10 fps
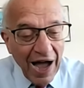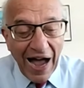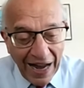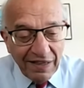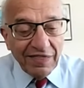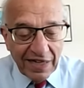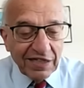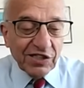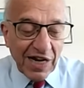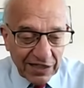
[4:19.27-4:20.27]
I think
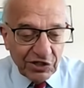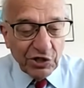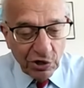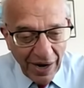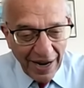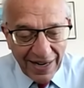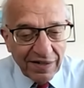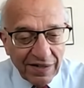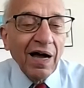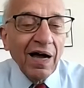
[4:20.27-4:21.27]
stocks do
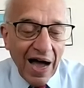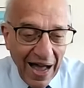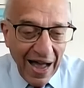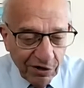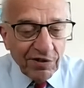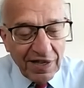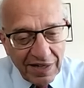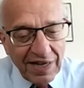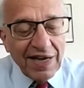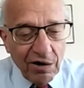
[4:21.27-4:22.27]
end higher than
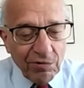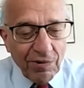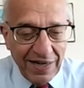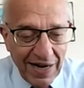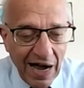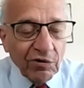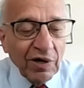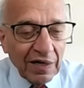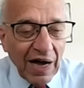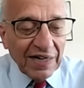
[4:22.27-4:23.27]
they are right now
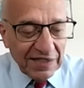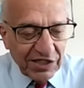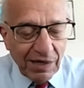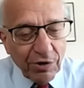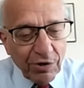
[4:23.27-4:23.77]
mm. on December